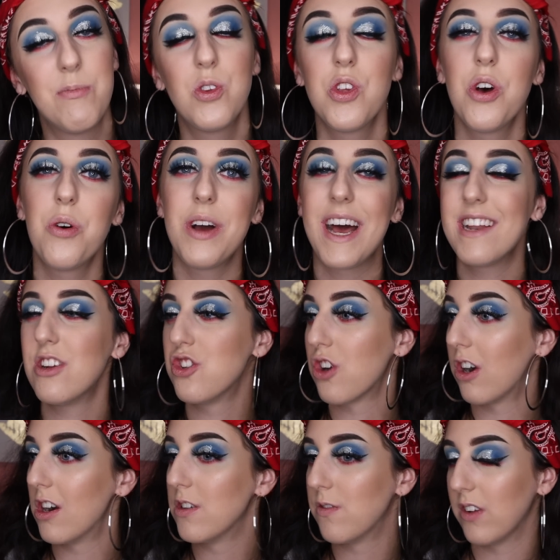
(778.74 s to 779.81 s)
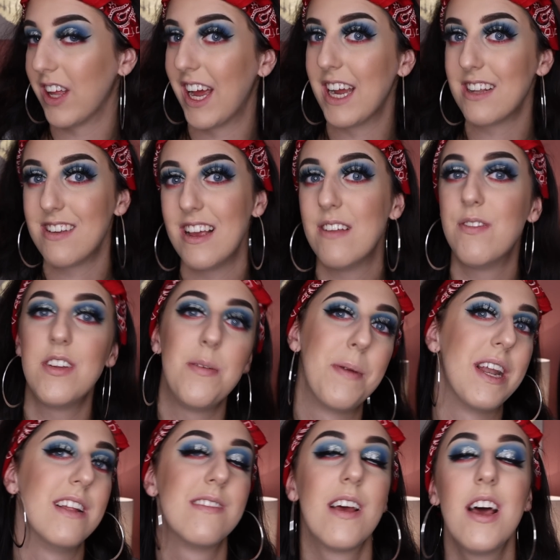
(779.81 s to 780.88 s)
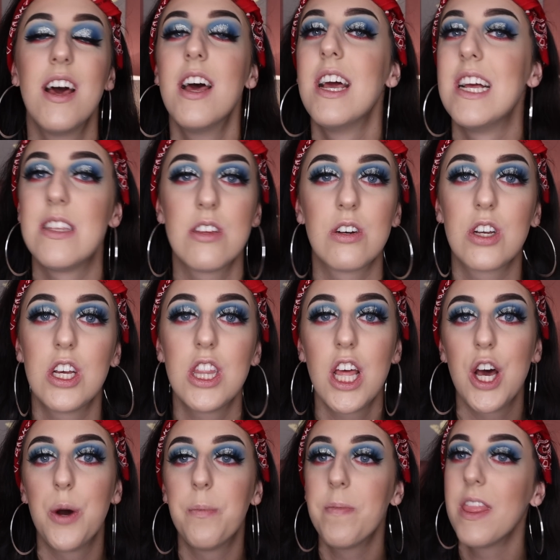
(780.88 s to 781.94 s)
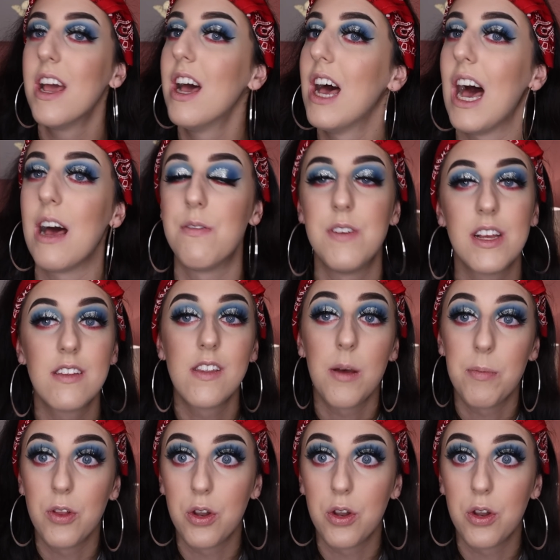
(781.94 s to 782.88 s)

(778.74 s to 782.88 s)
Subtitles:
So it had to charge for like 10-15 minutes. It's all good though. I fixed up a